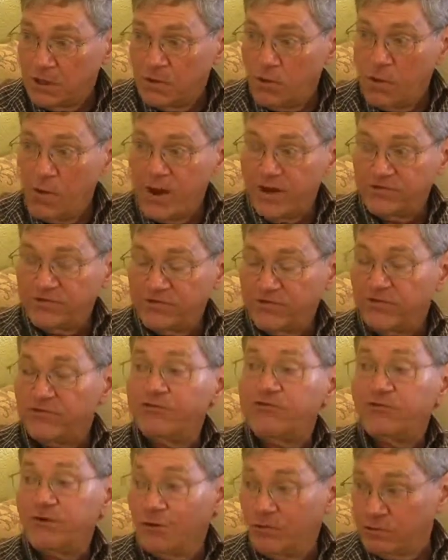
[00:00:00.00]
who have to
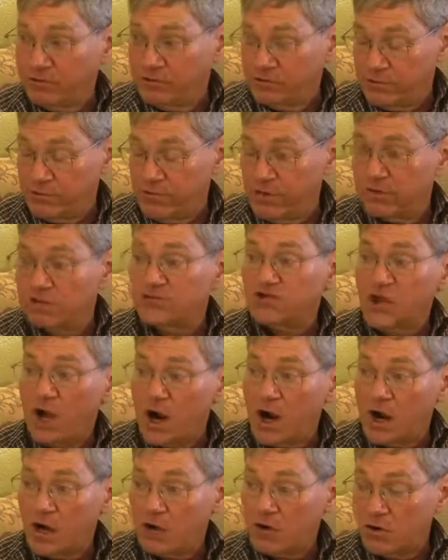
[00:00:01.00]
shoulder those
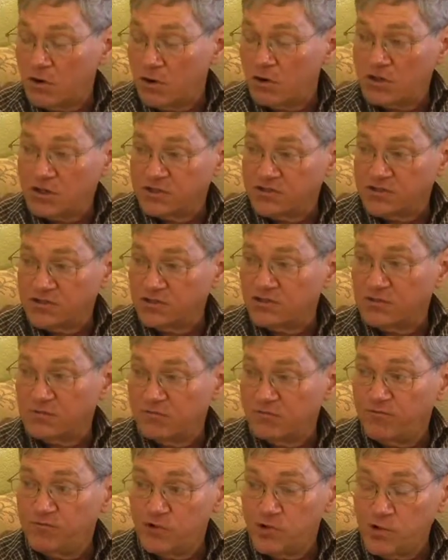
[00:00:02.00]
higher costs
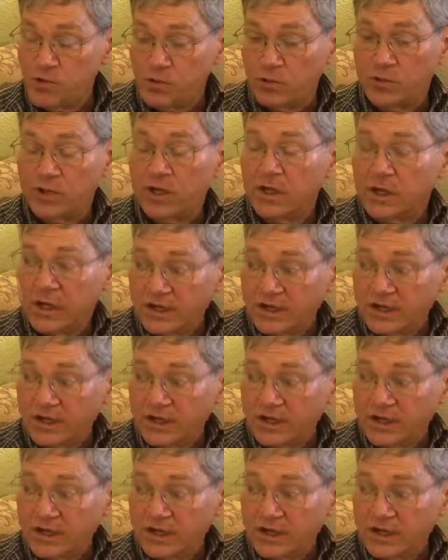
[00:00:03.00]
of food.